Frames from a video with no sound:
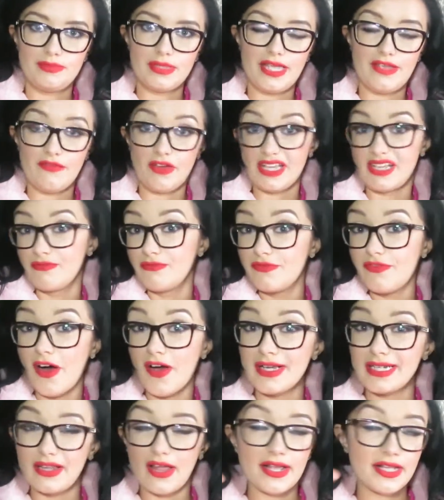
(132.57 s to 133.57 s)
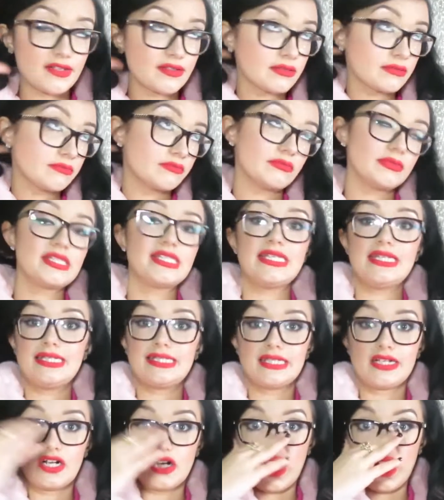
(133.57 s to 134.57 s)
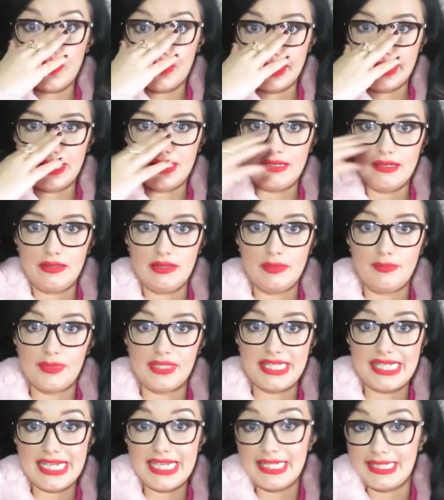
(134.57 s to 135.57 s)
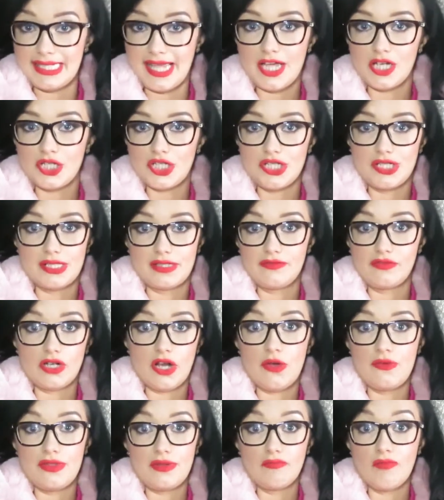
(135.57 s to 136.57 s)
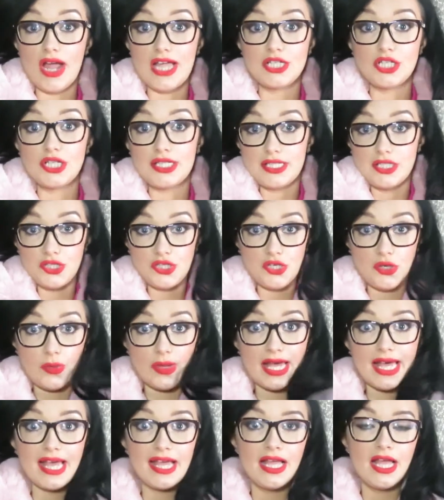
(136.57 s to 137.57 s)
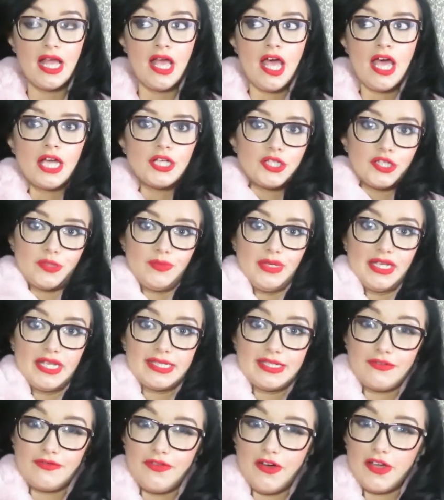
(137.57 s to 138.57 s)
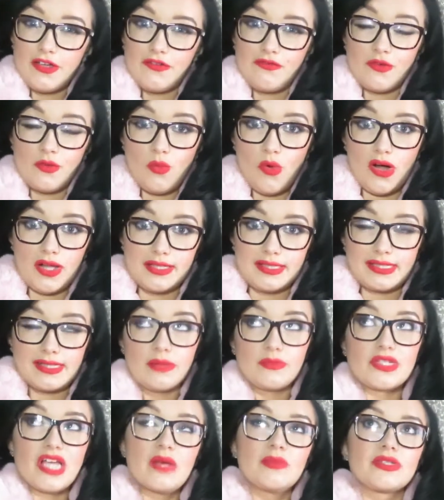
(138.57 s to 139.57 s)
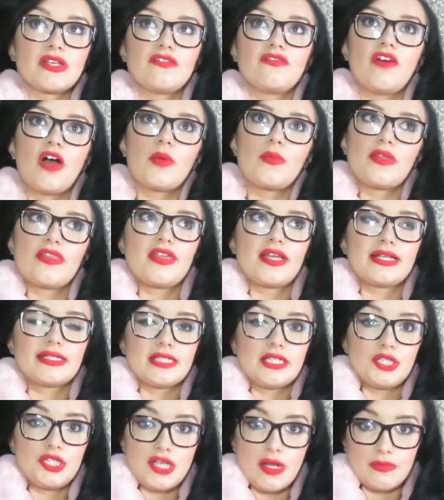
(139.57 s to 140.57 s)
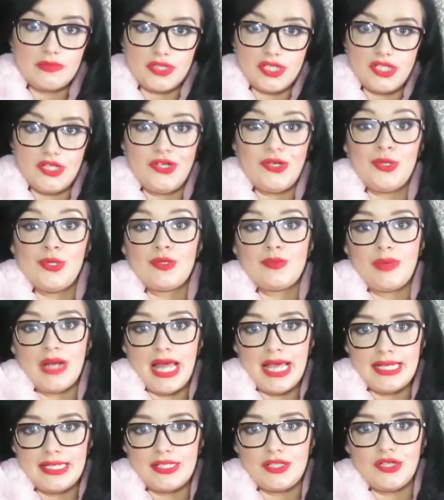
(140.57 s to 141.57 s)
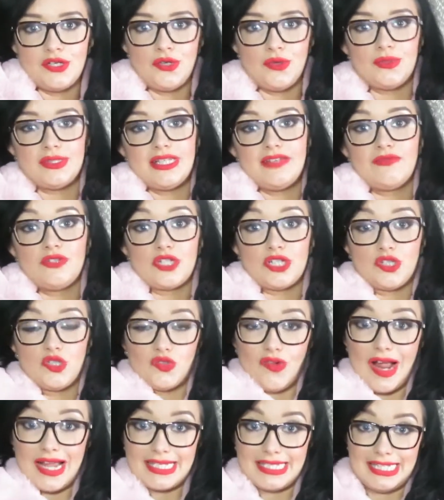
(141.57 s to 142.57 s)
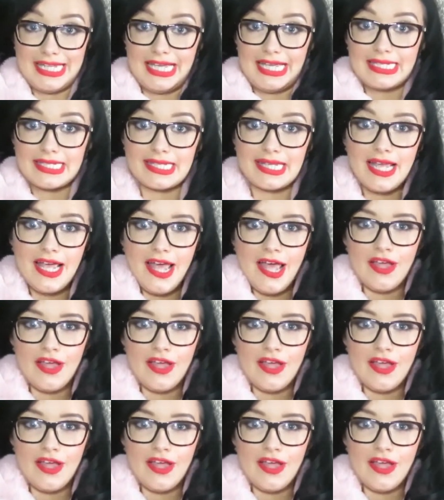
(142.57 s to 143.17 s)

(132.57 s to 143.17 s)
if I can find like decent clothes in the petite sections of clothing ranges, and do it, just because at 5'1", sometimes I find with things like jumpsuits, play suits, even just dresses,